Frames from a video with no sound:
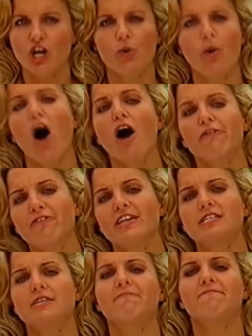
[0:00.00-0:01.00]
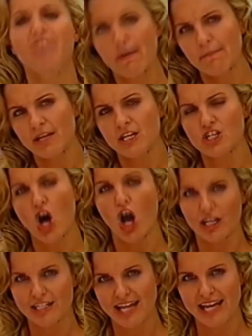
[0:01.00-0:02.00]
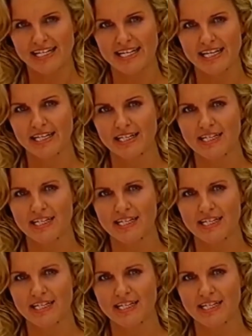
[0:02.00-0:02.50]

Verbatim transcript: who are offering some fabulous holiday deals